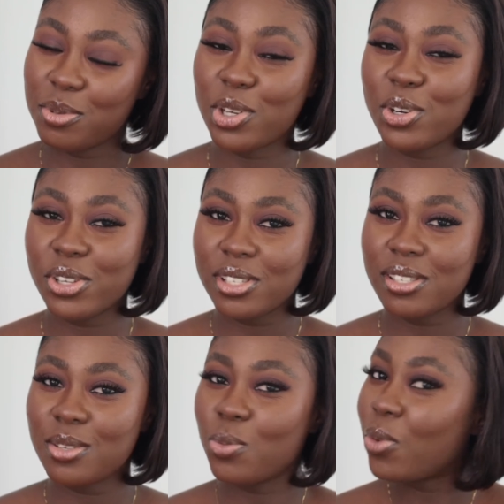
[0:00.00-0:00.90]

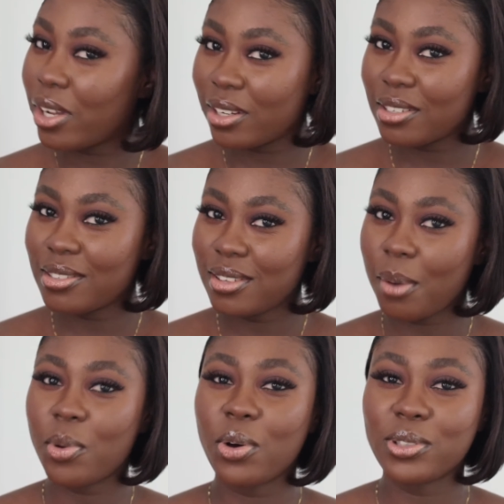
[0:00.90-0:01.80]
because 1,
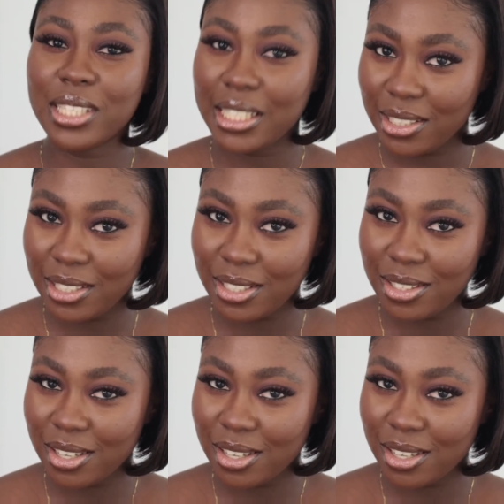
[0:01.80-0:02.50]
I'm called Lady,